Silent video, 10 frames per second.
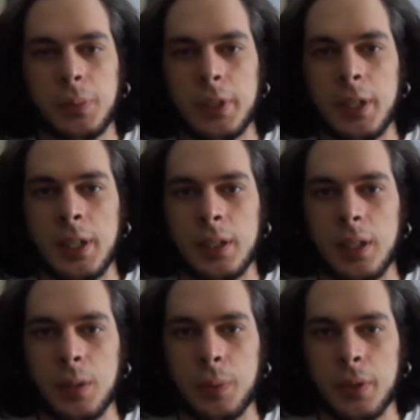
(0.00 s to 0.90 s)
But yeah,
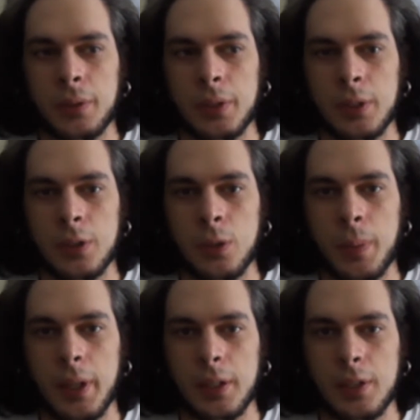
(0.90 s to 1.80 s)
I'll probably go
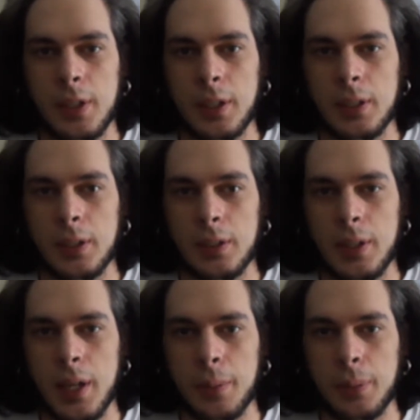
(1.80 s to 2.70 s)
back and take
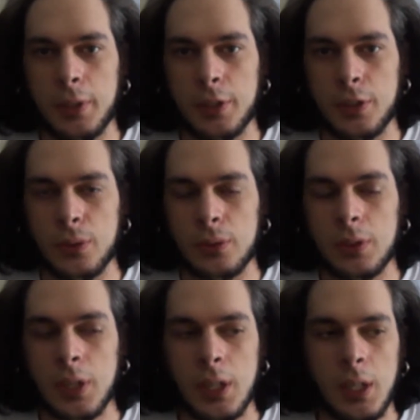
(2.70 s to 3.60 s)
another nap here soon.
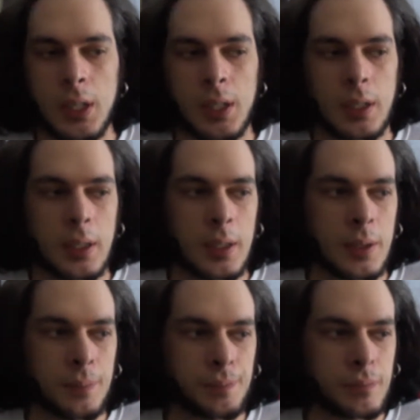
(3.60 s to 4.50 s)

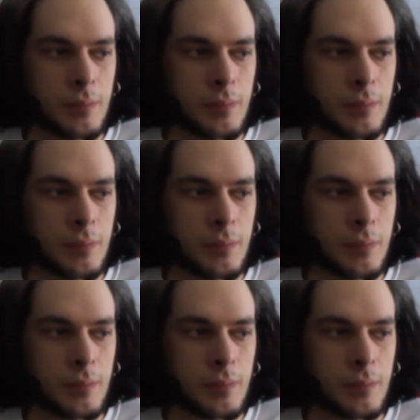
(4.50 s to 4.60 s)
I